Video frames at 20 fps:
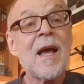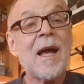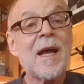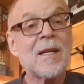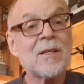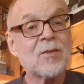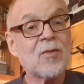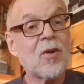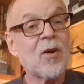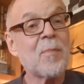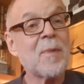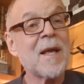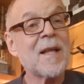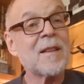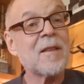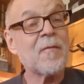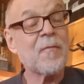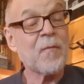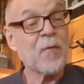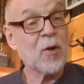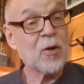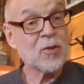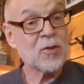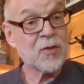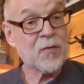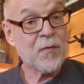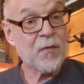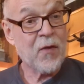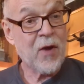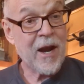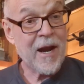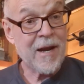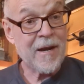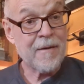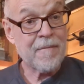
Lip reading: and it's going to be at the first fret.